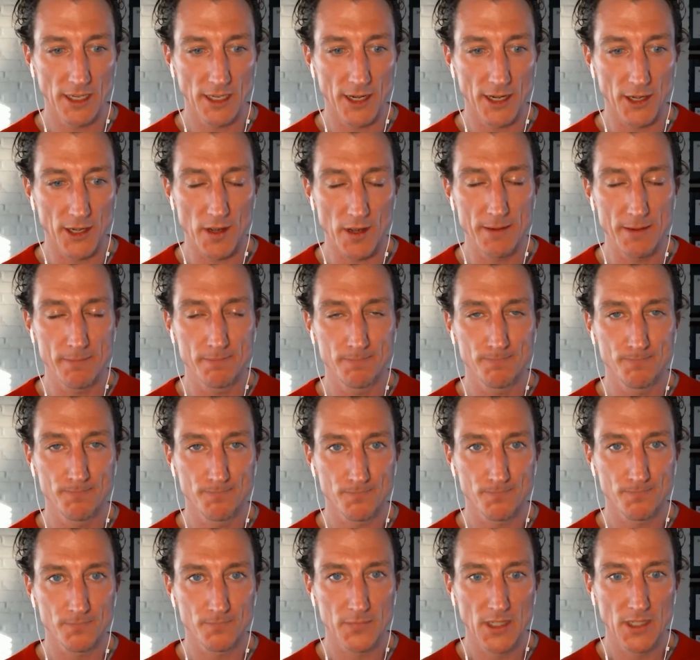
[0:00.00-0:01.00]
Yeah, I agree.
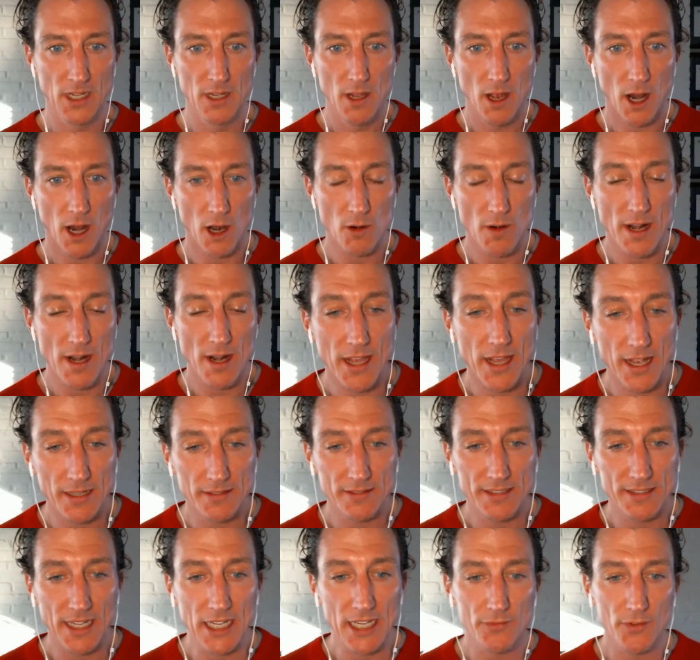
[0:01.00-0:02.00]
All right,
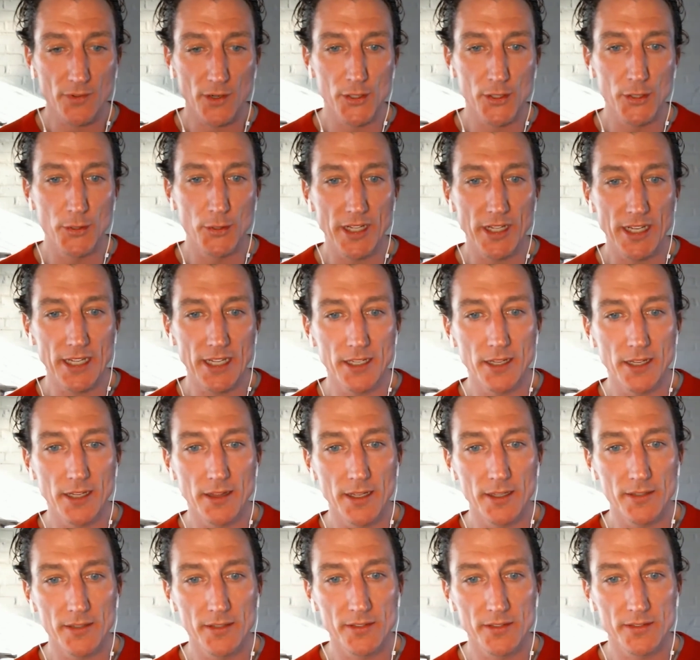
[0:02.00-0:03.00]
guys, thanks for tuning into
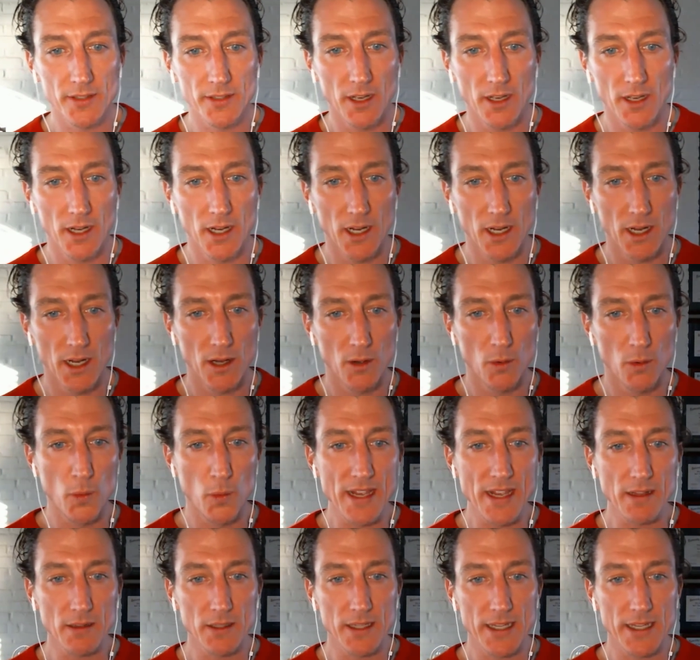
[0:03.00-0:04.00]
this
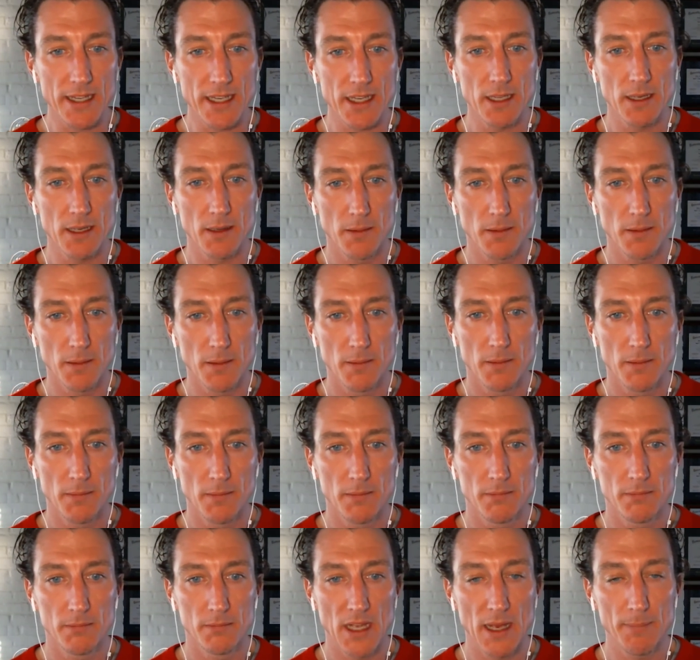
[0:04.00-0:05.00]
weekly
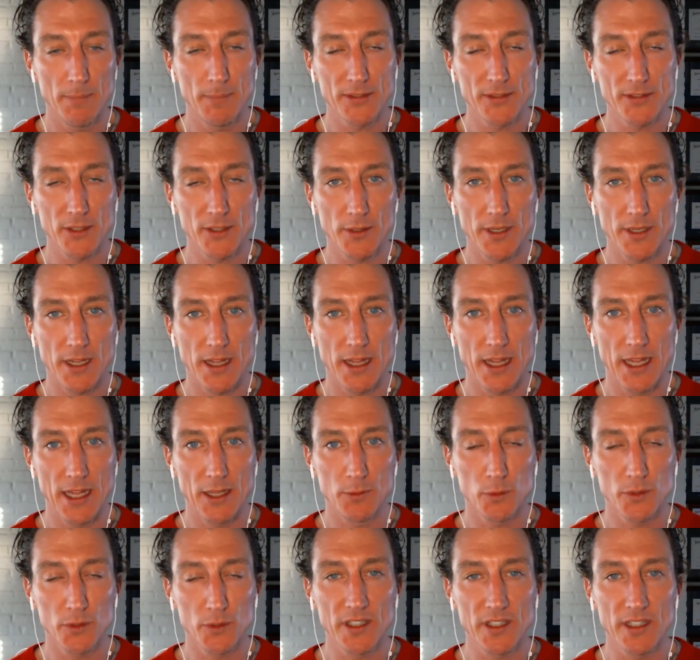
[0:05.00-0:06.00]
episode, and
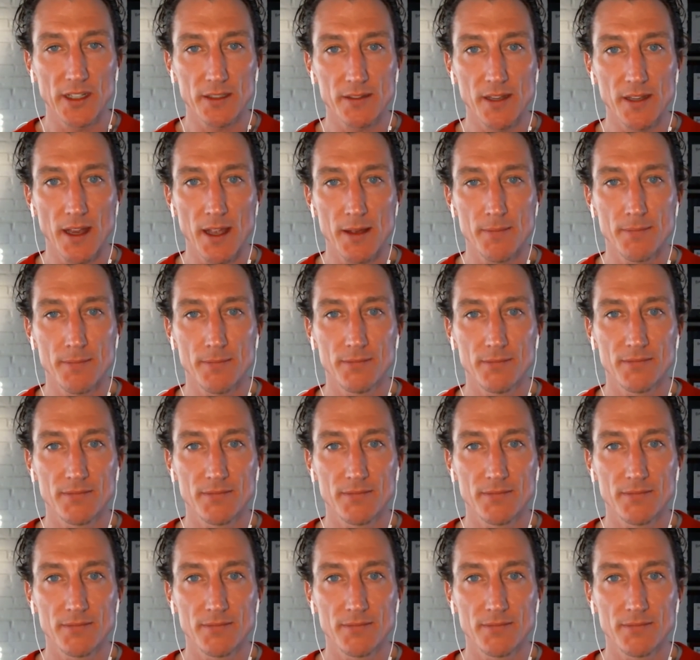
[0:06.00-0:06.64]
we'll see you next time.